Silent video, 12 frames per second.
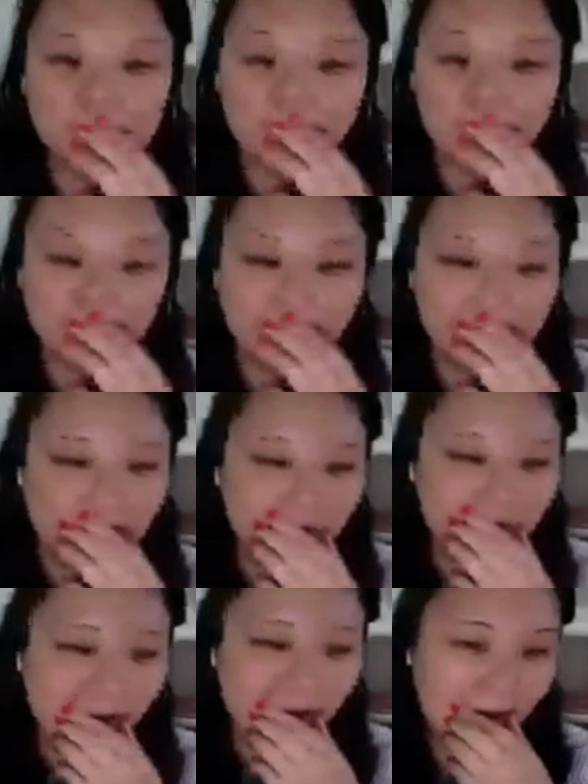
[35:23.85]
other
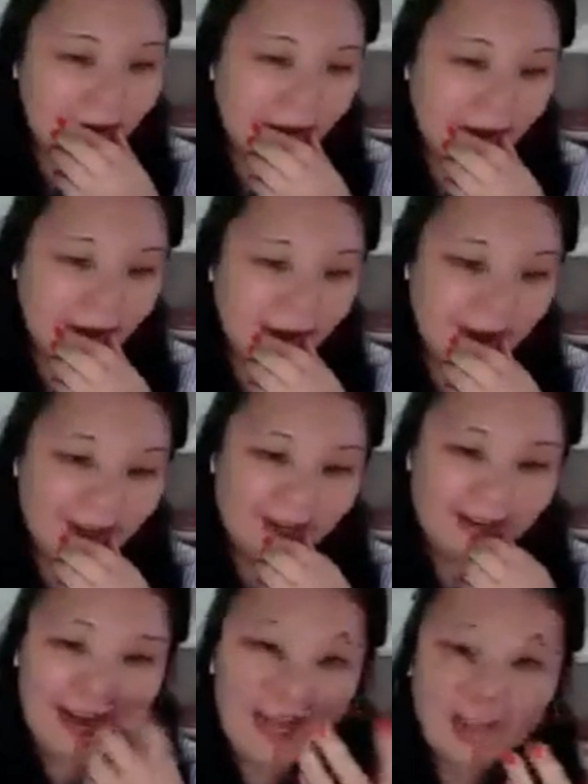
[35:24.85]
ways or
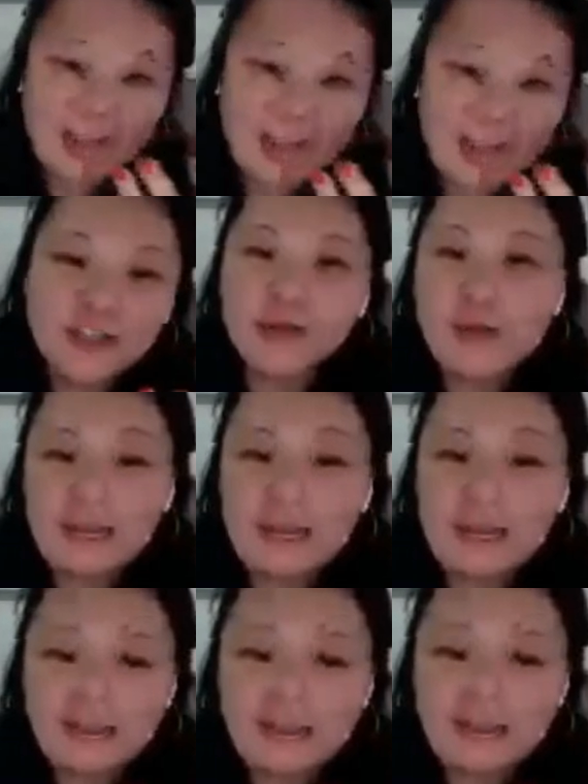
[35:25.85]
more
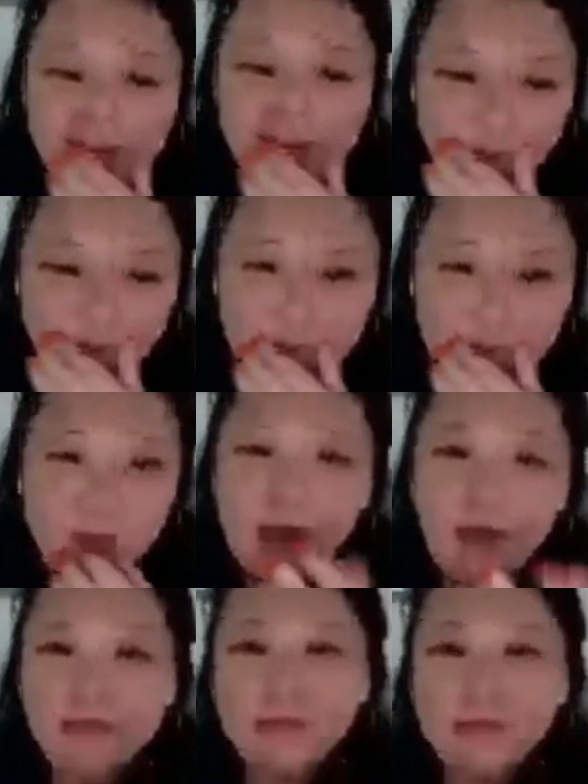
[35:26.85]

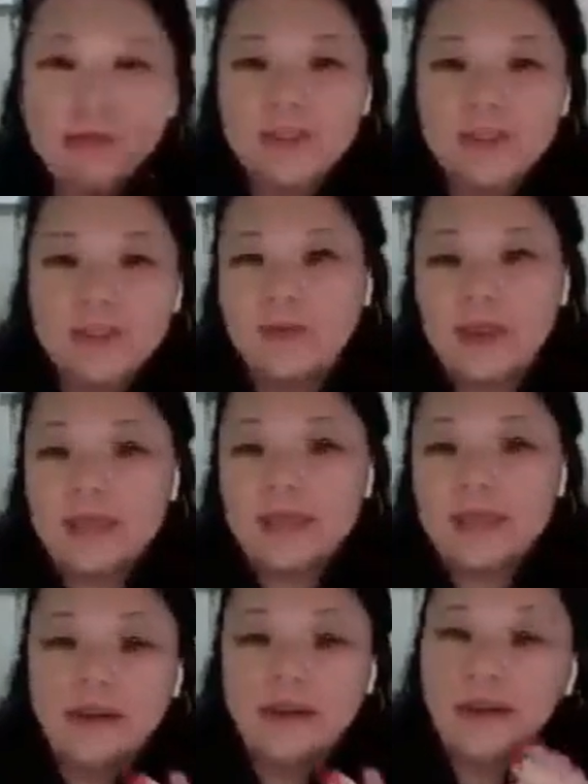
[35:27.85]
natural ways to
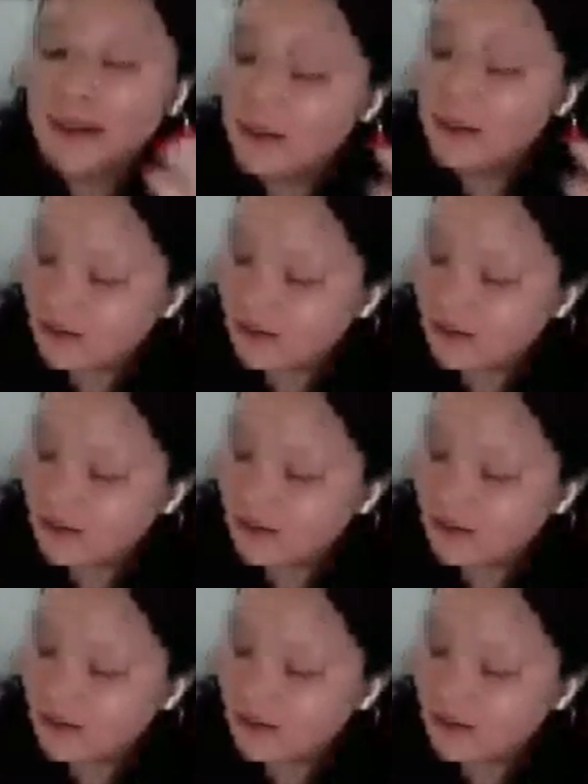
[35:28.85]
describe.